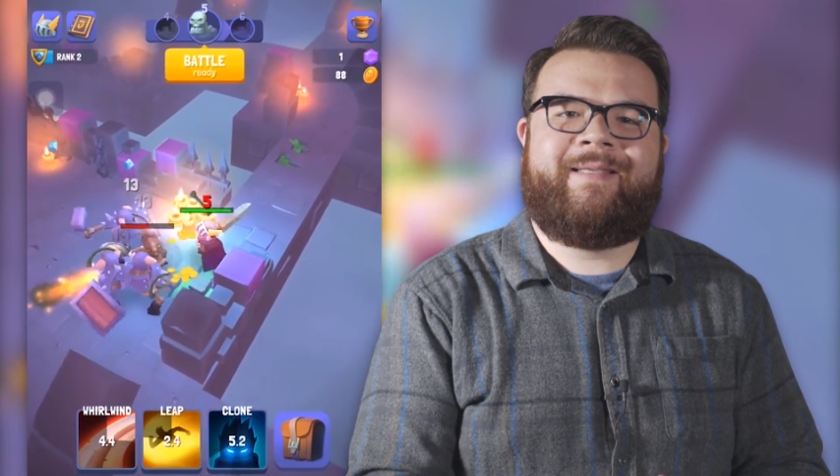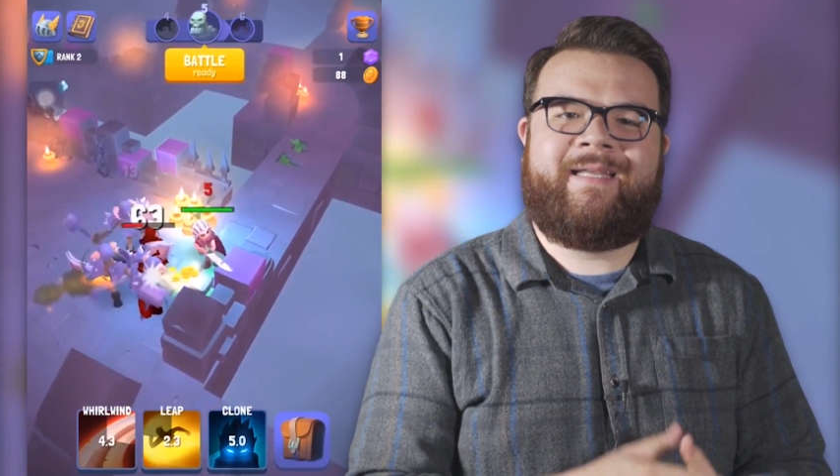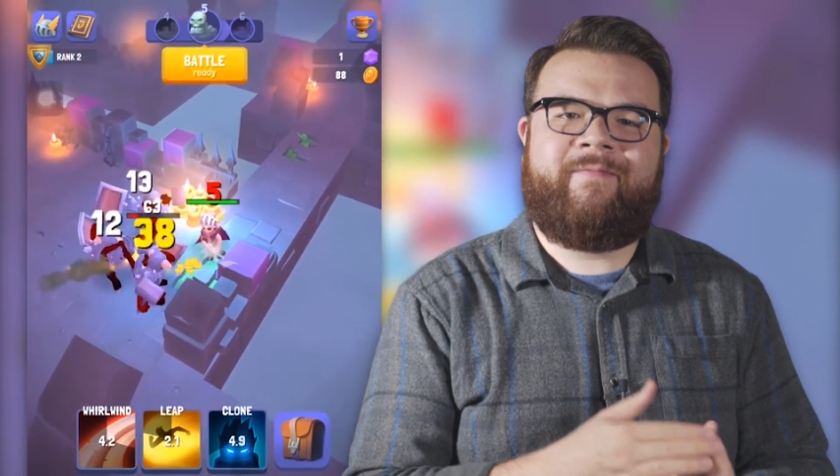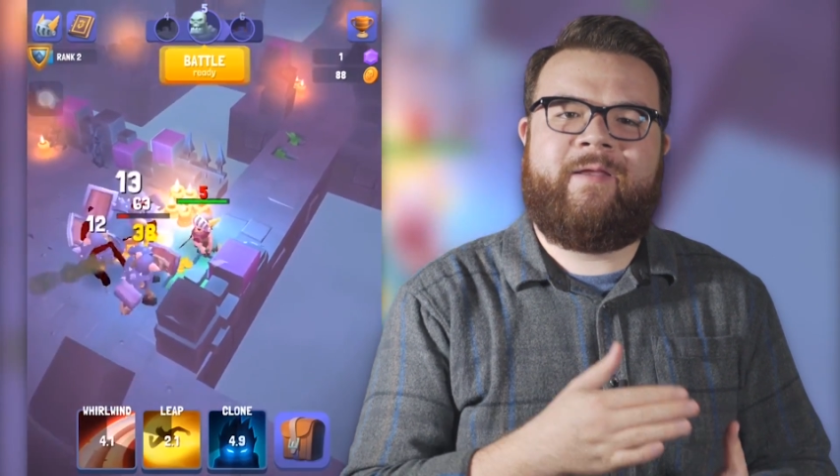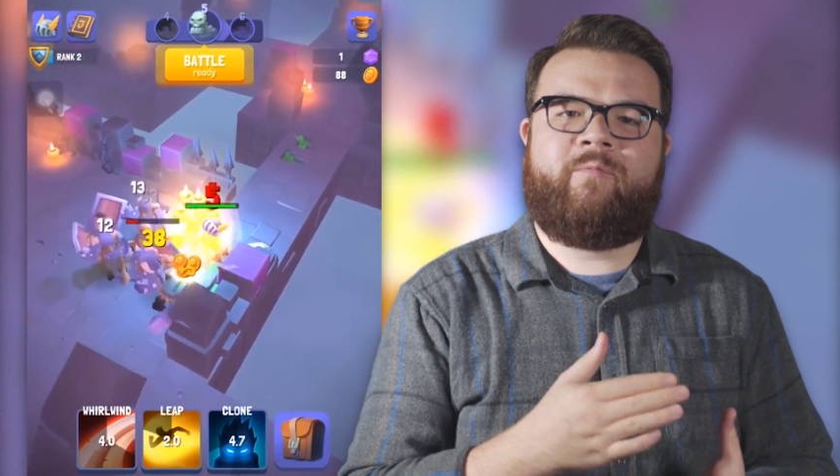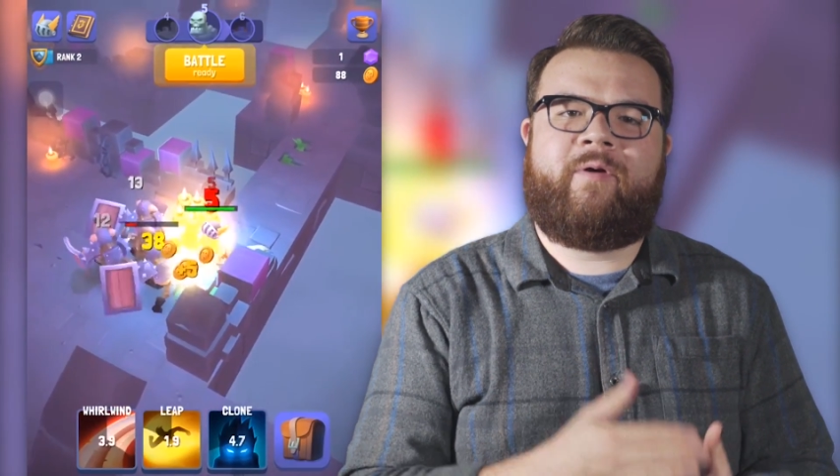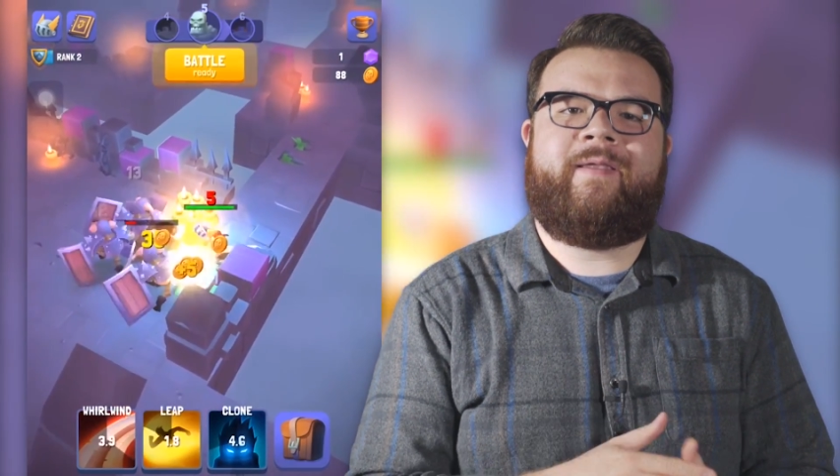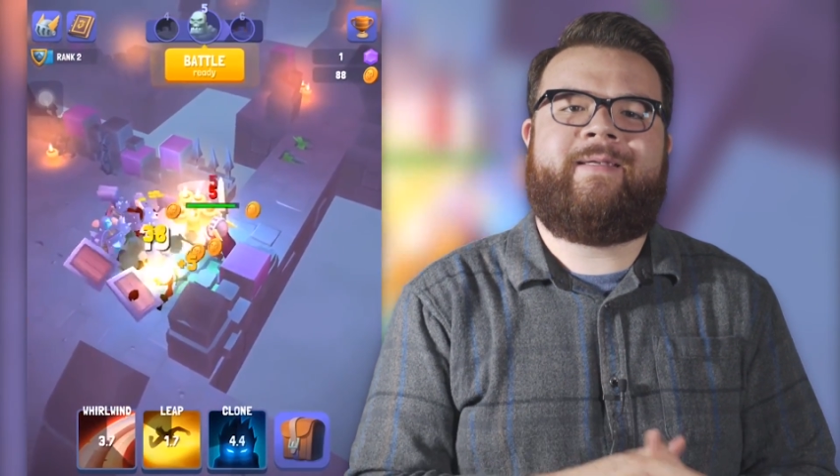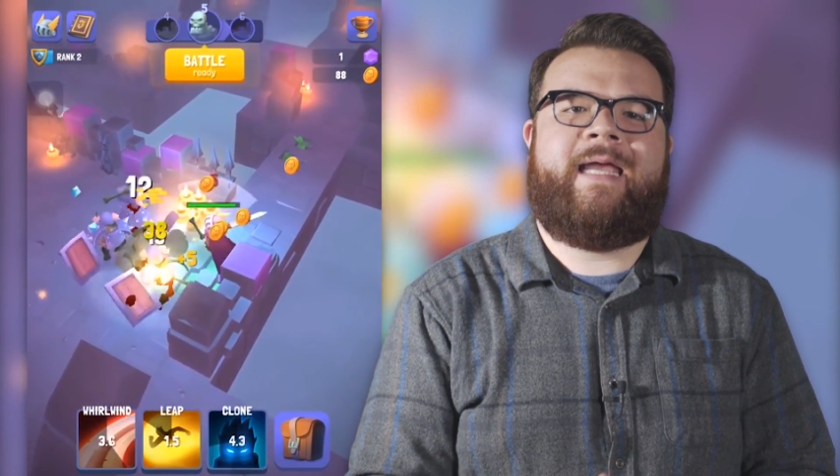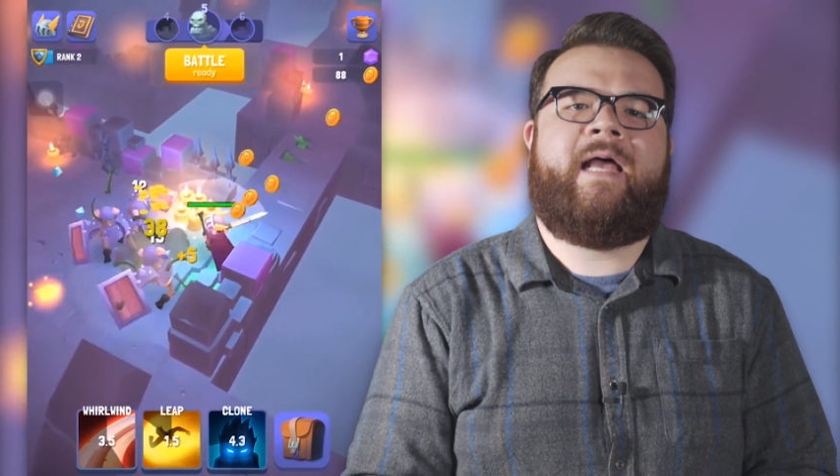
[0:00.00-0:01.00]
it's definitely
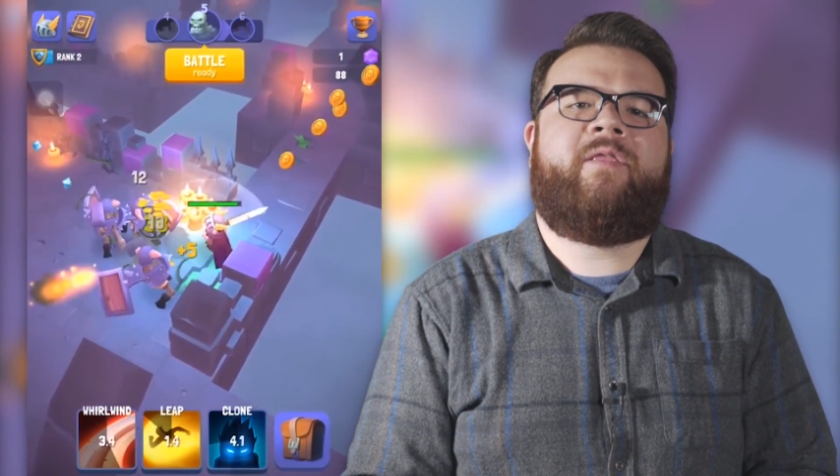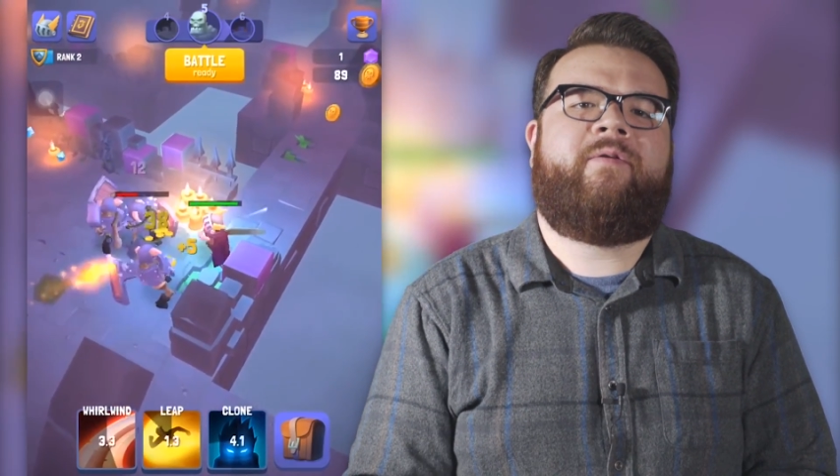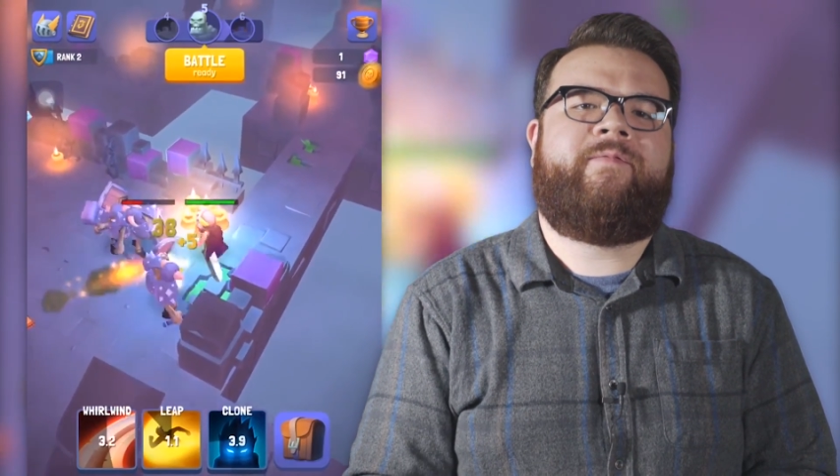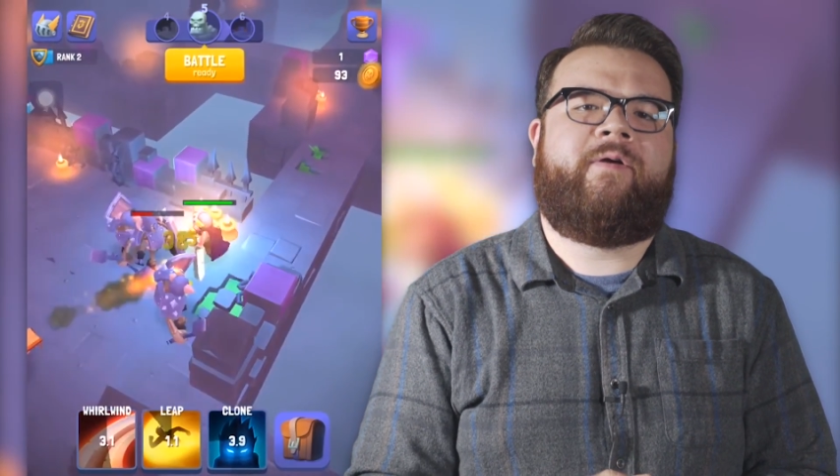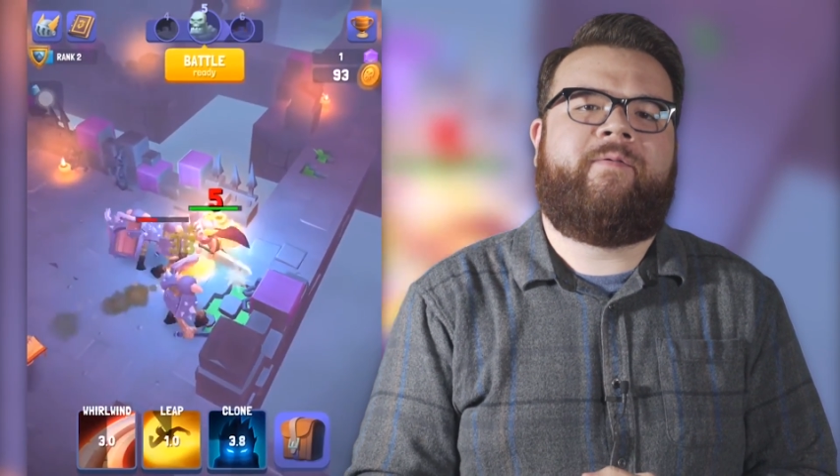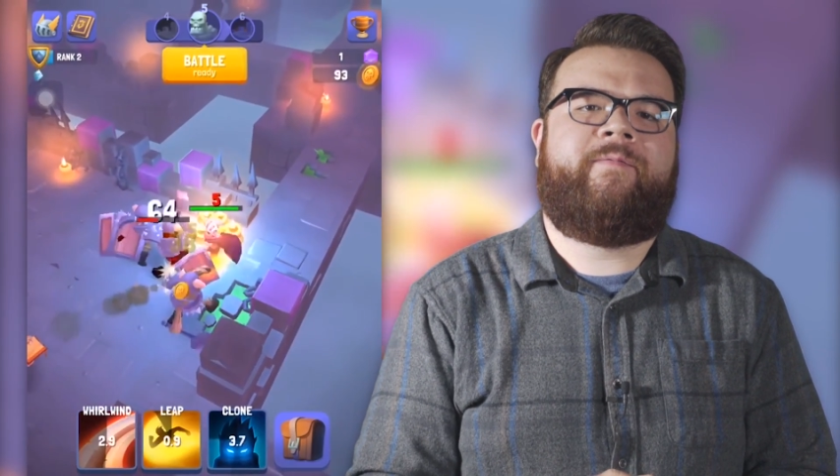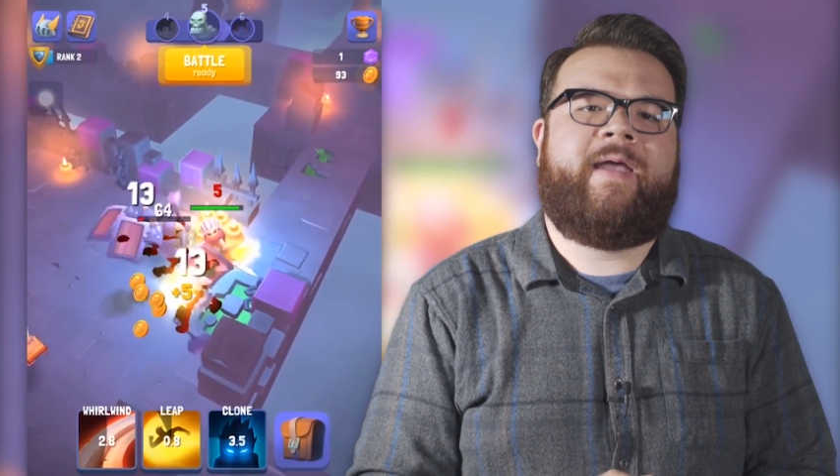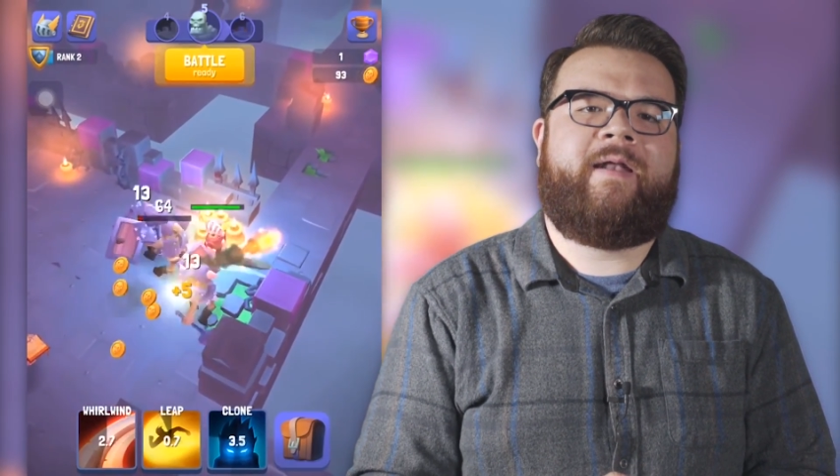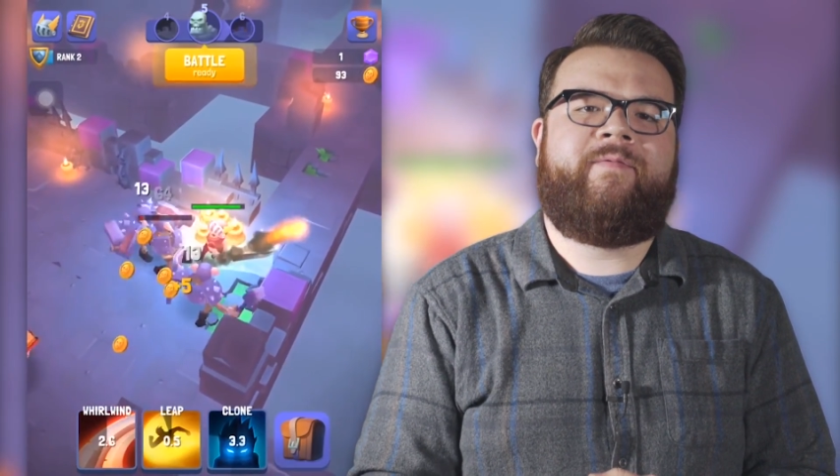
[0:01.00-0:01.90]
worth a download if you're a fan